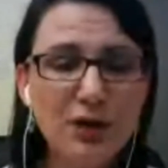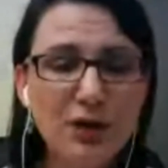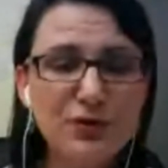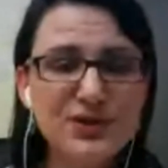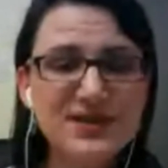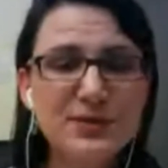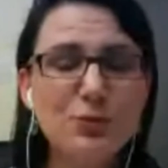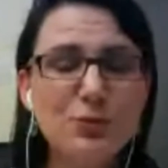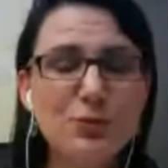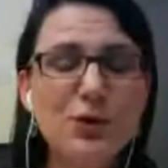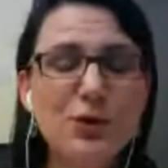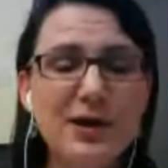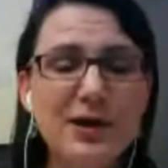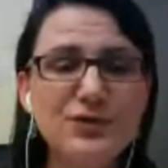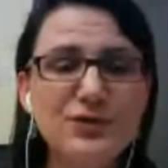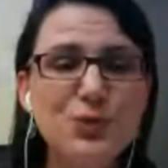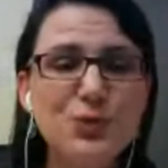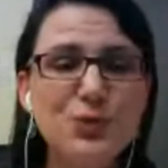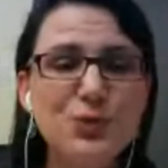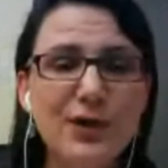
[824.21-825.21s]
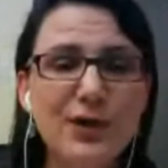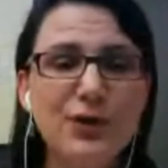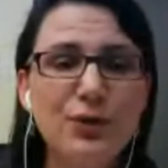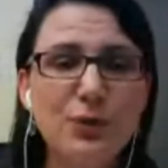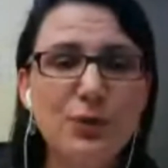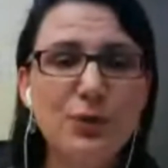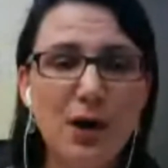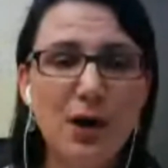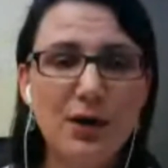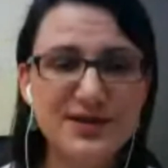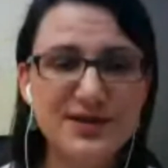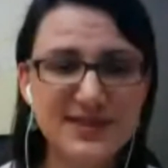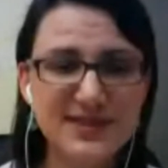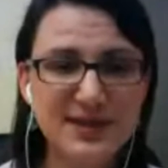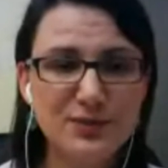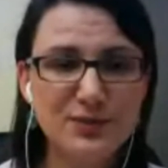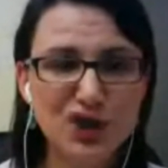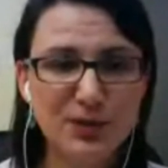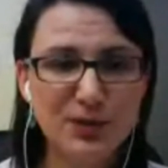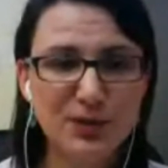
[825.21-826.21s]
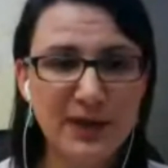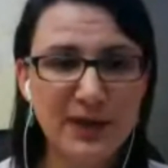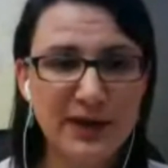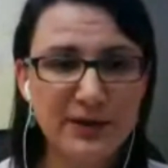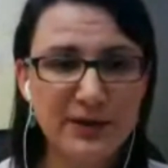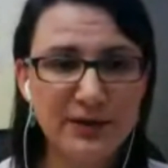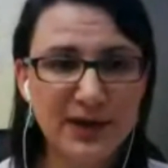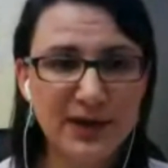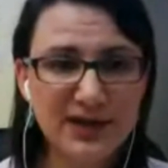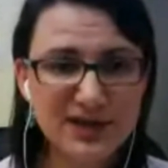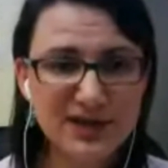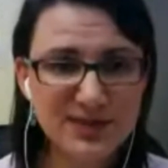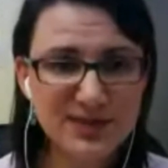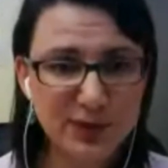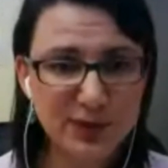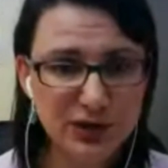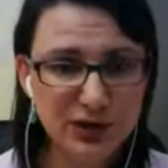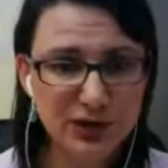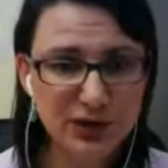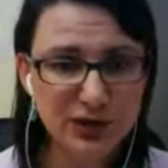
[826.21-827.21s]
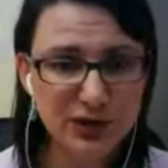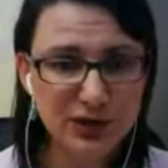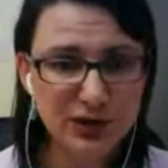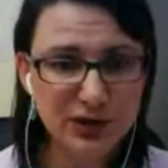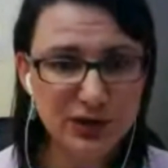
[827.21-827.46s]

that you blog or somewhere else where you are a subject matter expert.